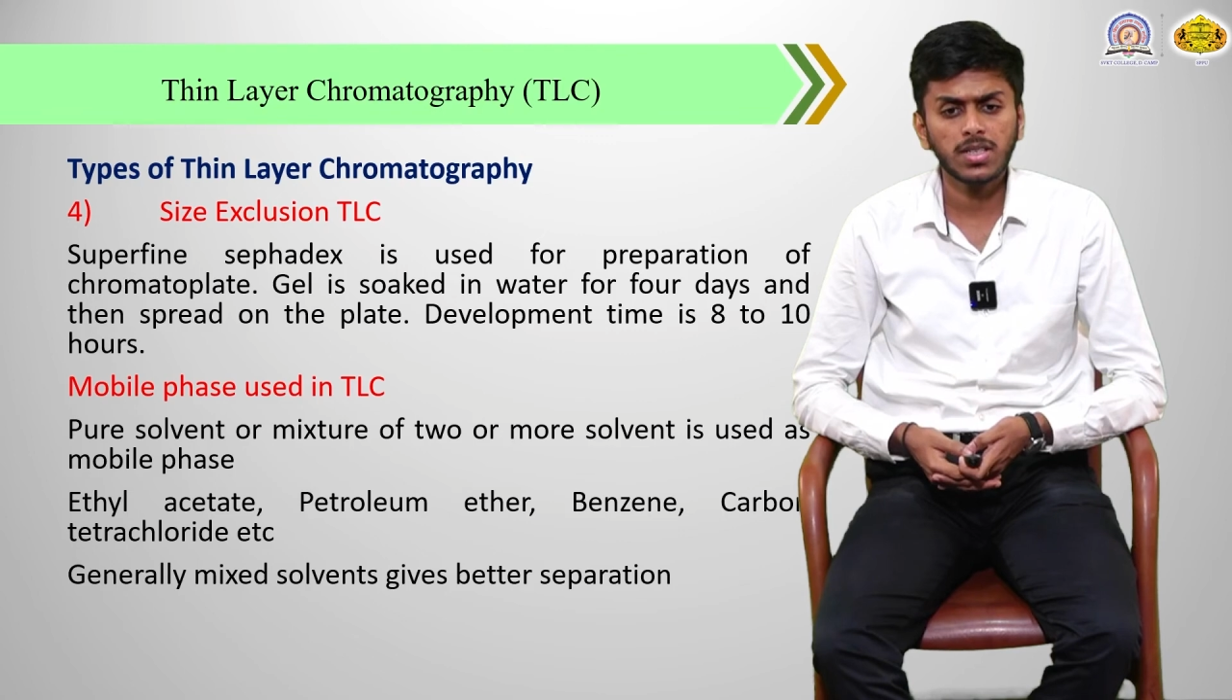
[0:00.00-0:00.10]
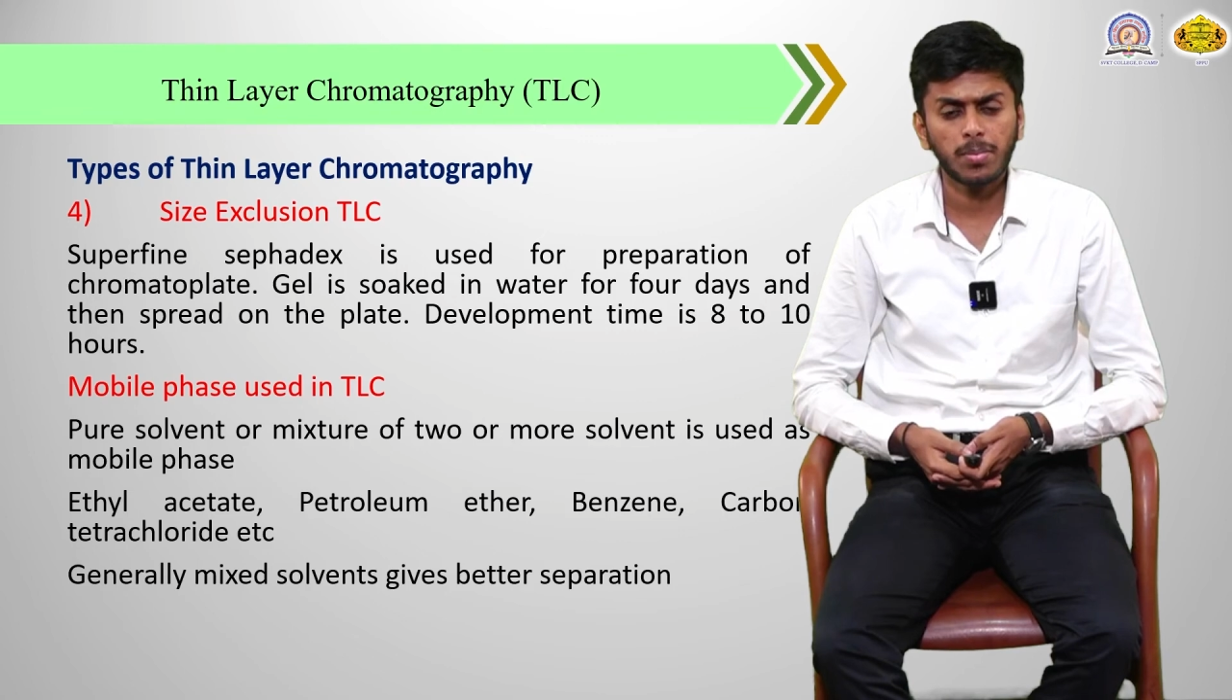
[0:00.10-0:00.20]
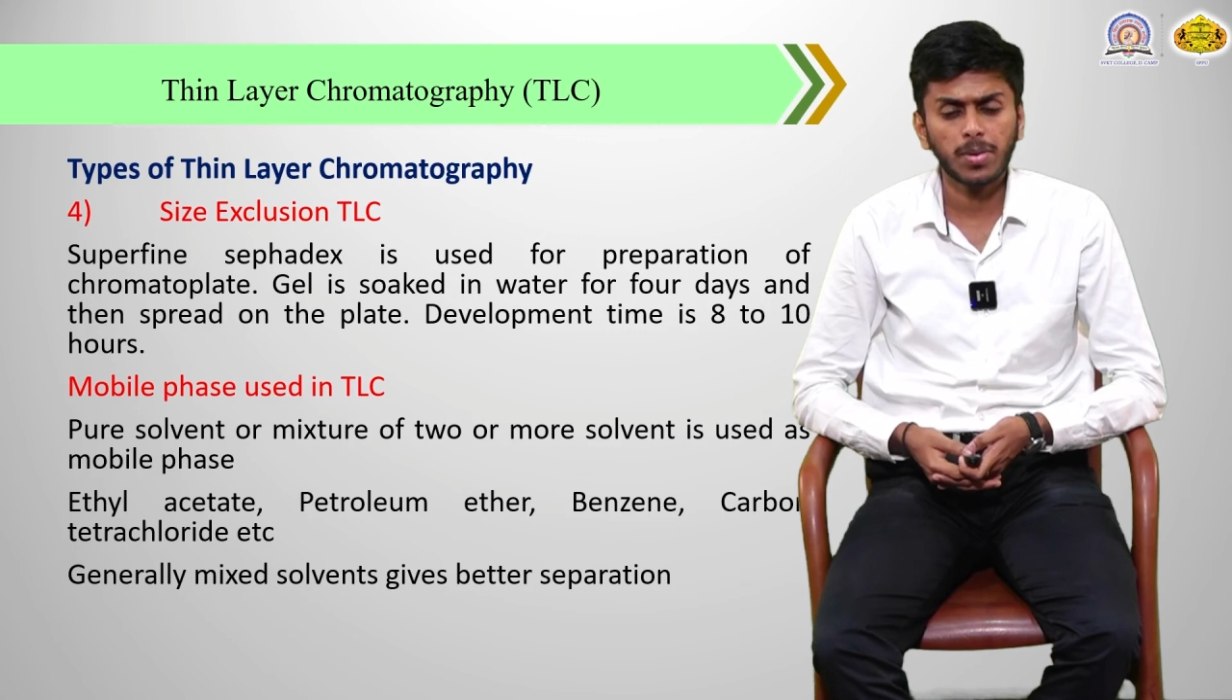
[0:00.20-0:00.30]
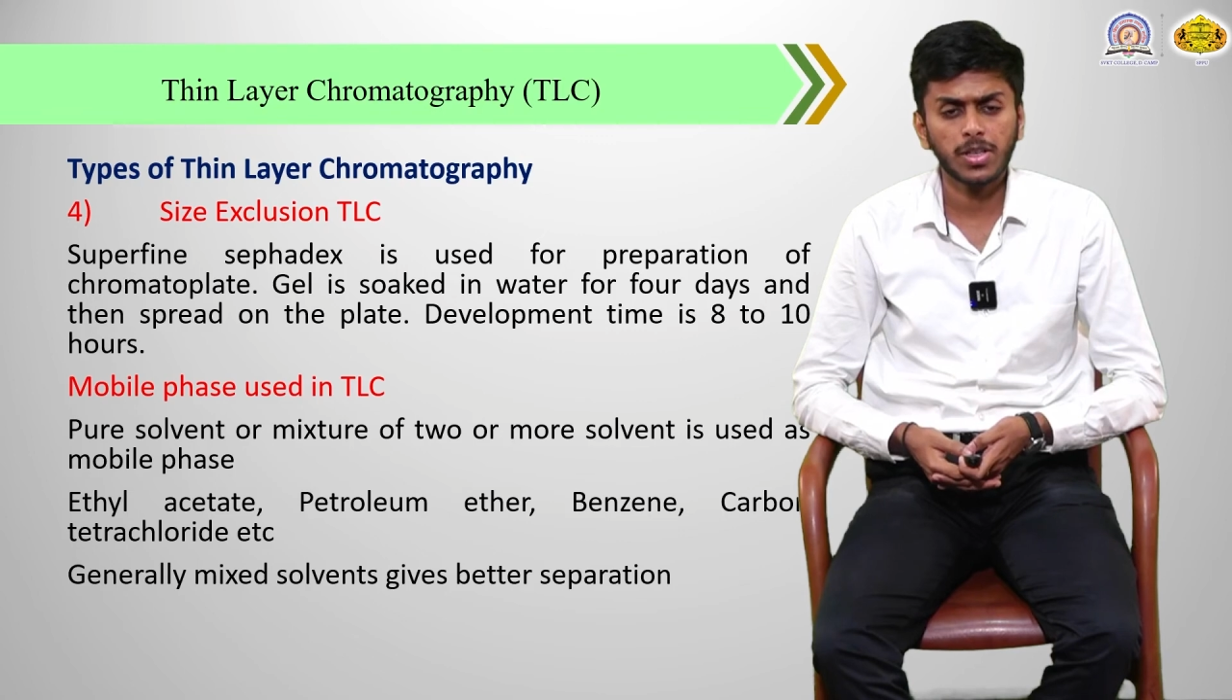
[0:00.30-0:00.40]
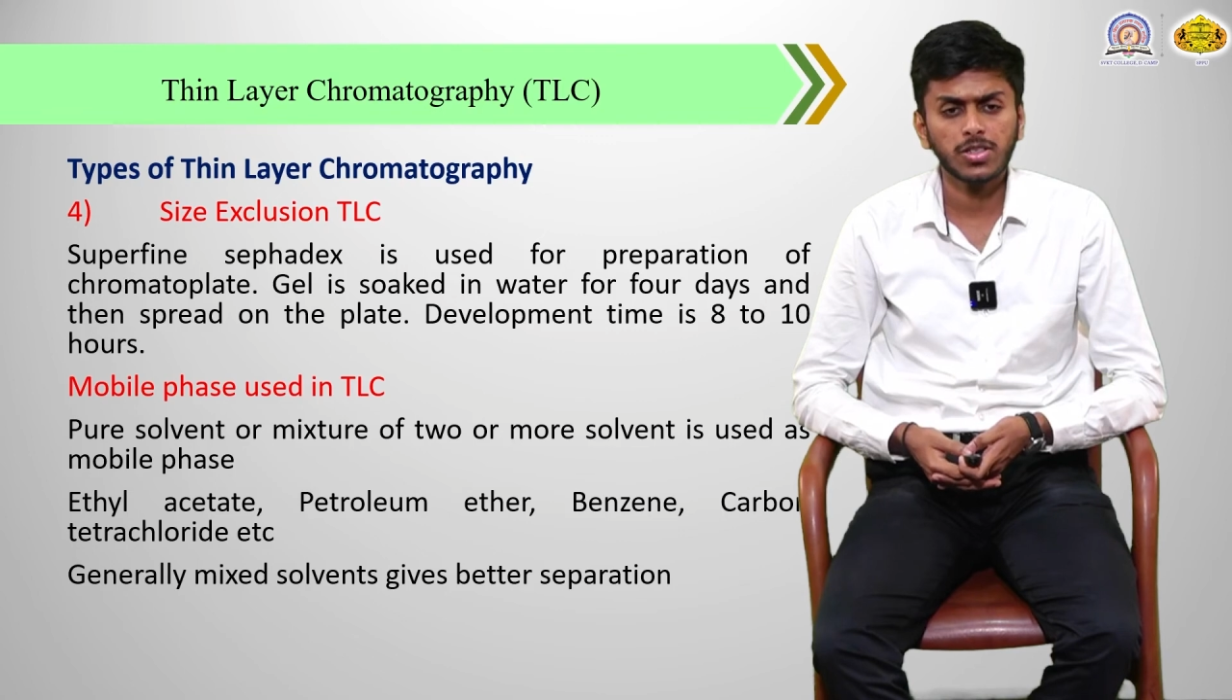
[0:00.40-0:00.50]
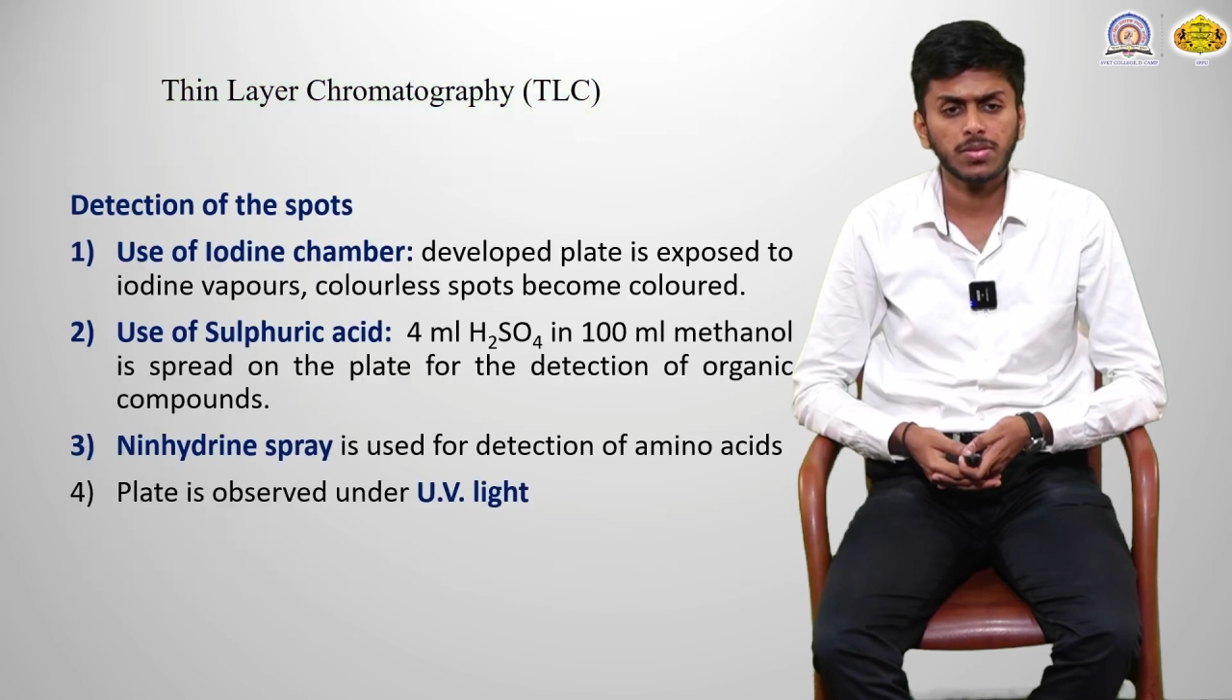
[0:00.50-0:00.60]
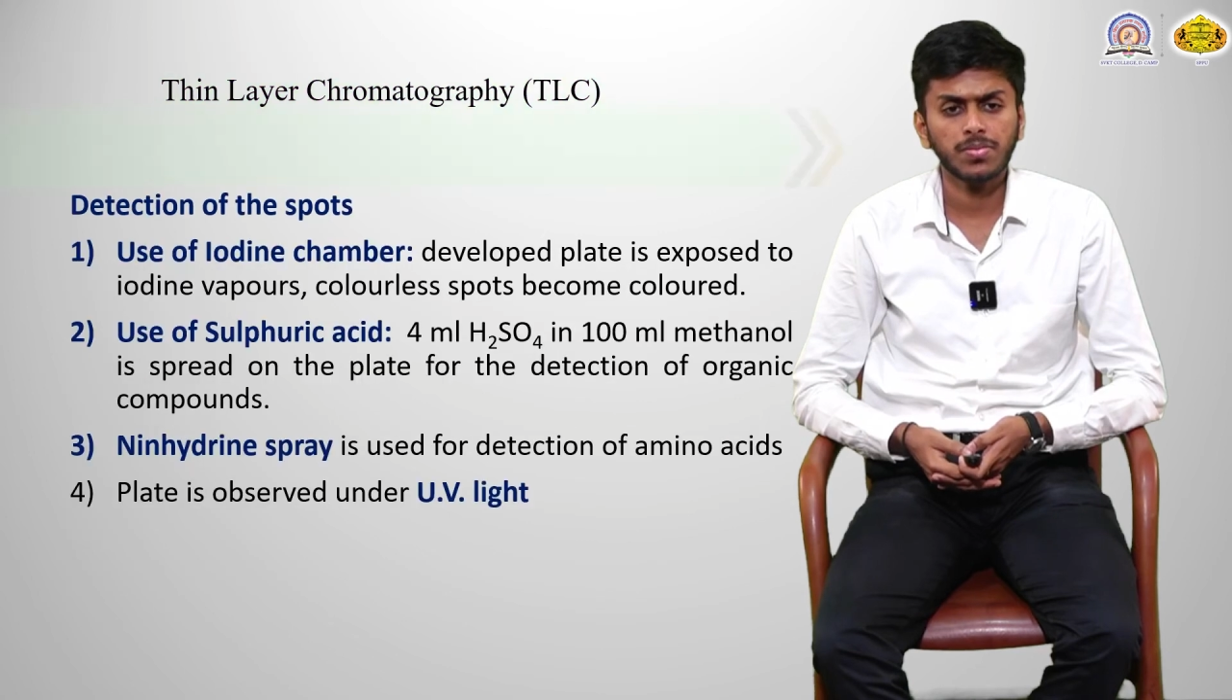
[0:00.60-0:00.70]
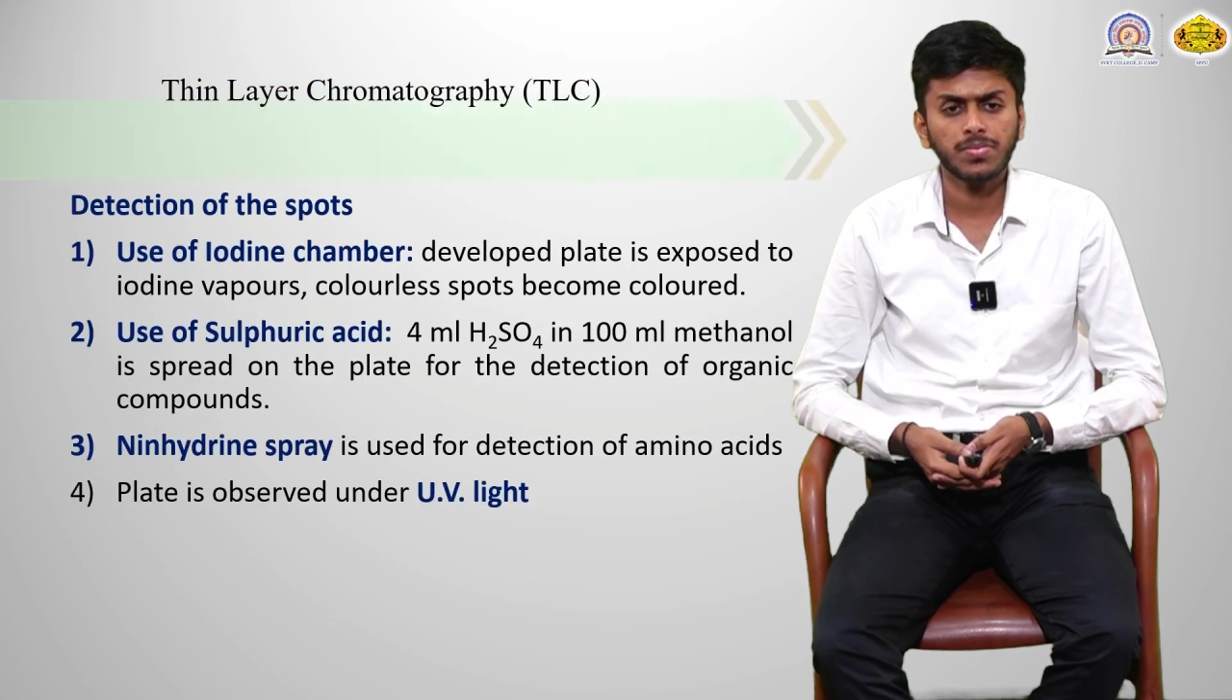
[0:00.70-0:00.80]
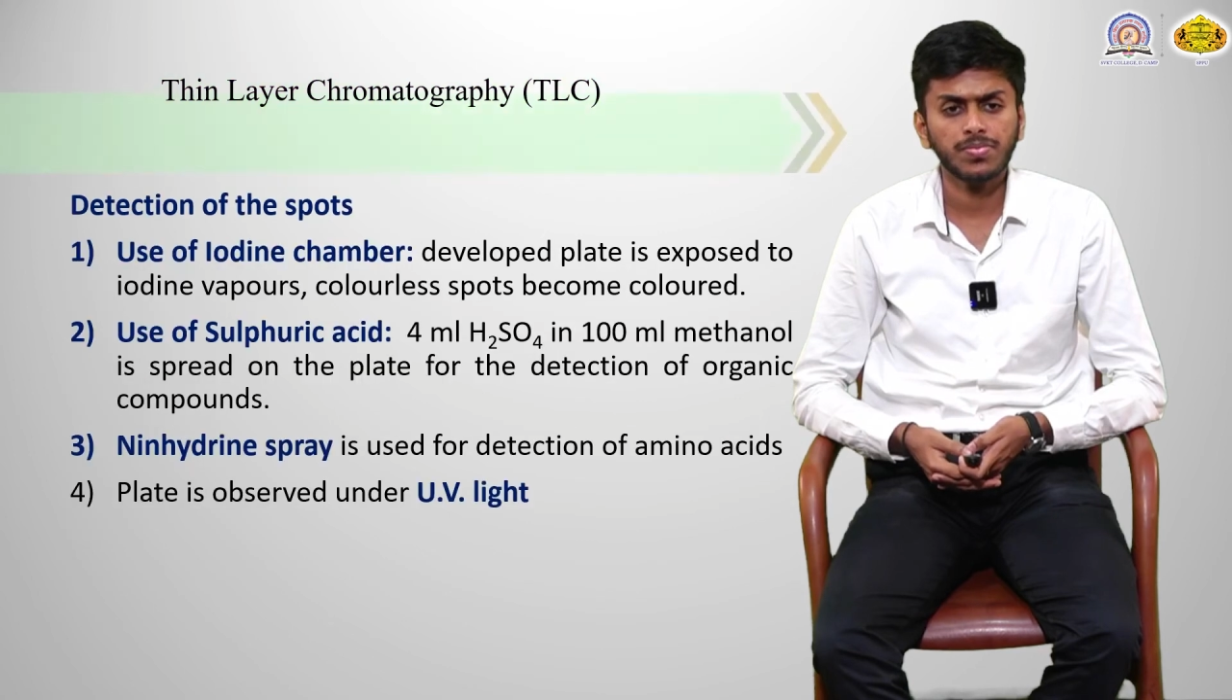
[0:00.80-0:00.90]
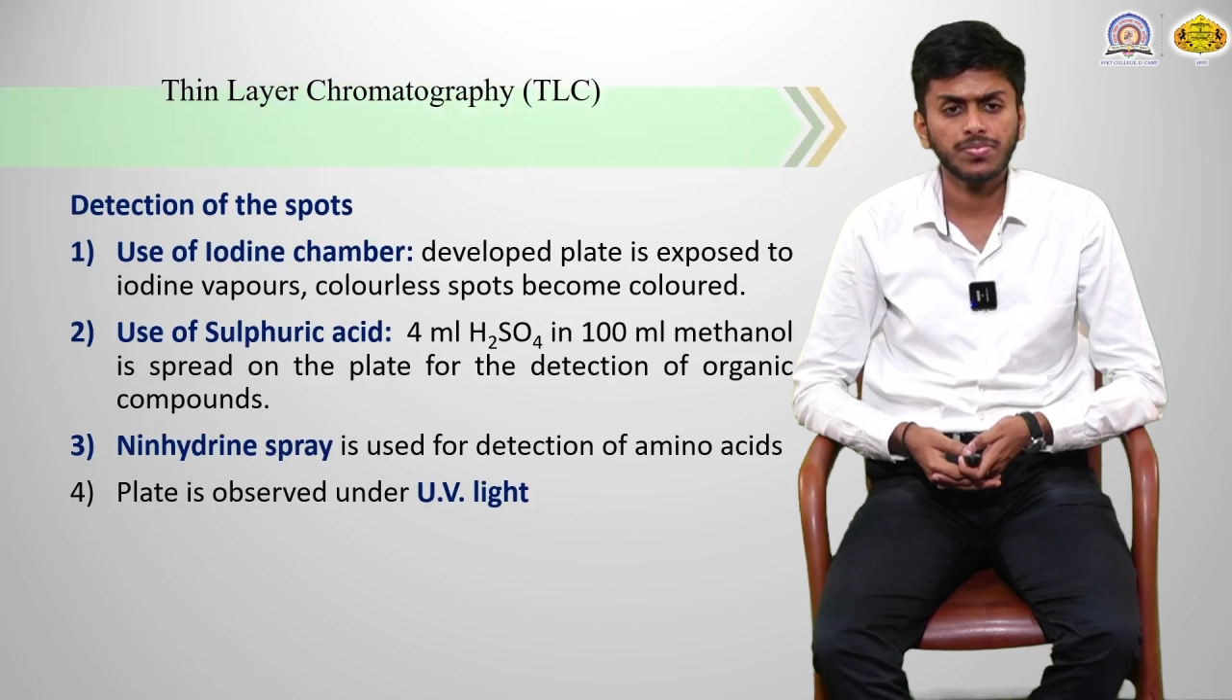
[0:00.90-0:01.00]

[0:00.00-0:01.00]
separation.